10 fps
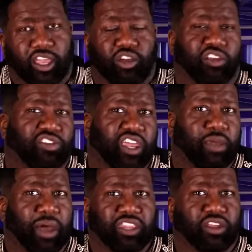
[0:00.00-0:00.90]
You didn't say
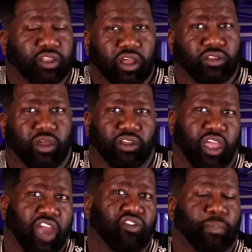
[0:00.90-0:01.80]
that about the,
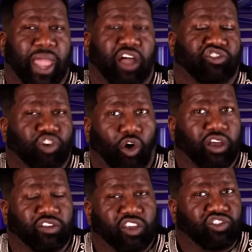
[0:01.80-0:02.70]
the every pair of
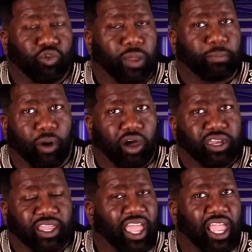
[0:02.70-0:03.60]
Jordans that you went and
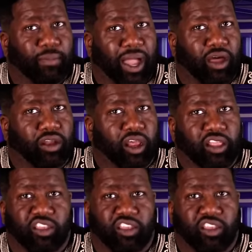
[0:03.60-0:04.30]
bought that came out.